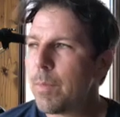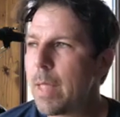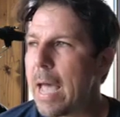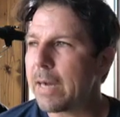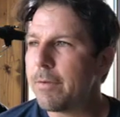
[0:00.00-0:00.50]

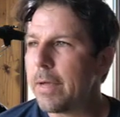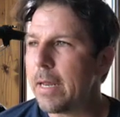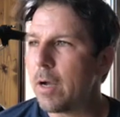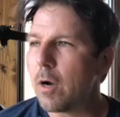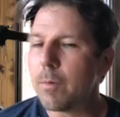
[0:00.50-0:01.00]

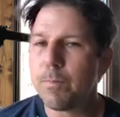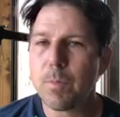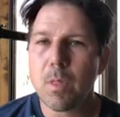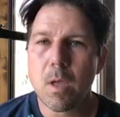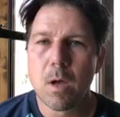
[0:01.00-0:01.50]
activating our
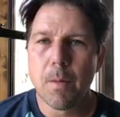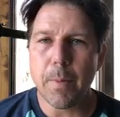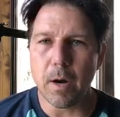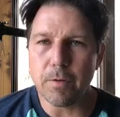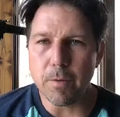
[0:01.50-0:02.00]

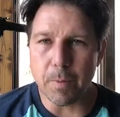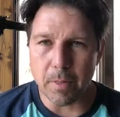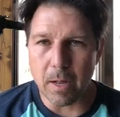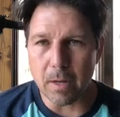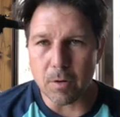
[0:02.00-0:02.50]

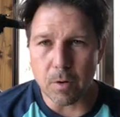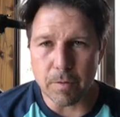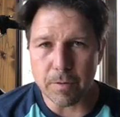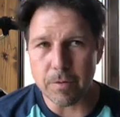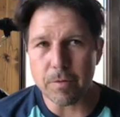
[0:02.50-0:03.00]
parasympathetic
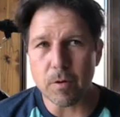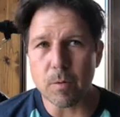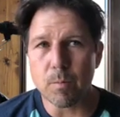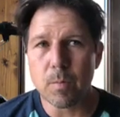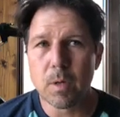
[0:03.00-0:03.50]
nervous
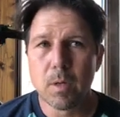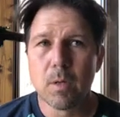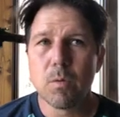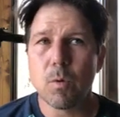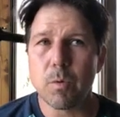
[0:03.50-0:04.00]
system
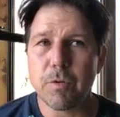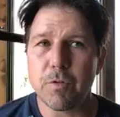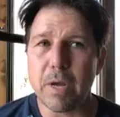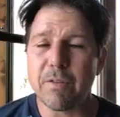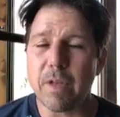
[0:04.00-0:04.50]
when we're
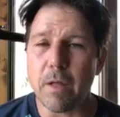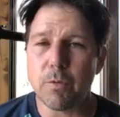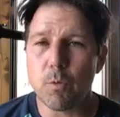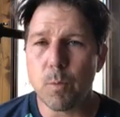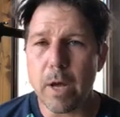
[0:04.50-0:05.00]
stressed out
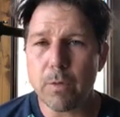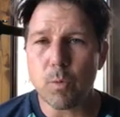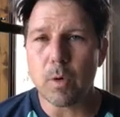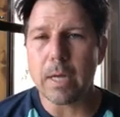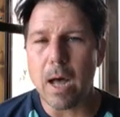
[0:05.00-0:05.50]
through breath
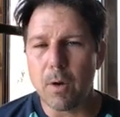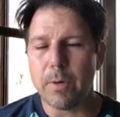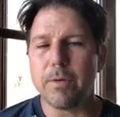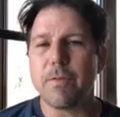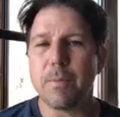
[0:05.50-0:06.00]
work, how to
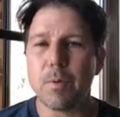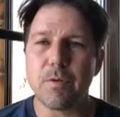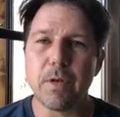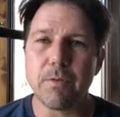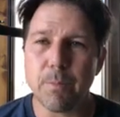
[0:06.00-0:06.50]
reach deeper
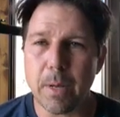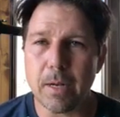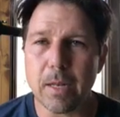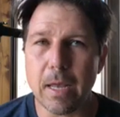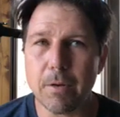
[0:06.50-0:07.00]
states of
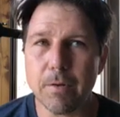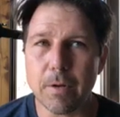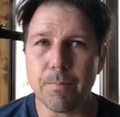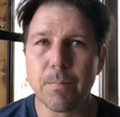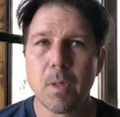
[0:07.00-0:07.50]
meditation,